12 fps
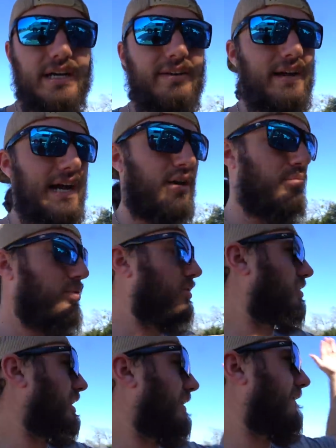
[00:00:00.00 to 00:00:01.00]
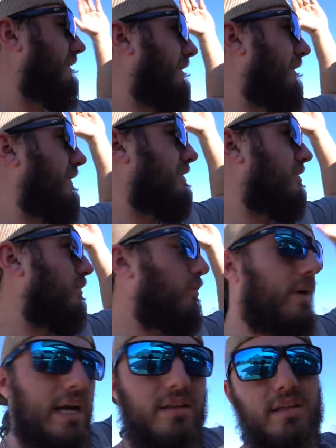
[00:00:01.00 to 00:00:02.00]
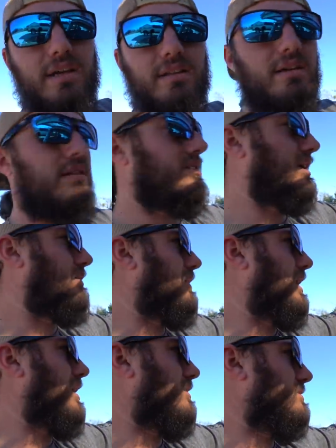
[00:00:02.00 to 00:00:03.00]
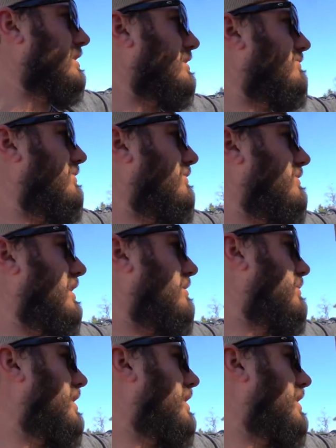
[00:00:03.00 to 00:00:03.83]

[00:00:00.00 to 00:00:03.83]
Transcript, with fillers: I have an airport like directly on the other side of my house, like fifteen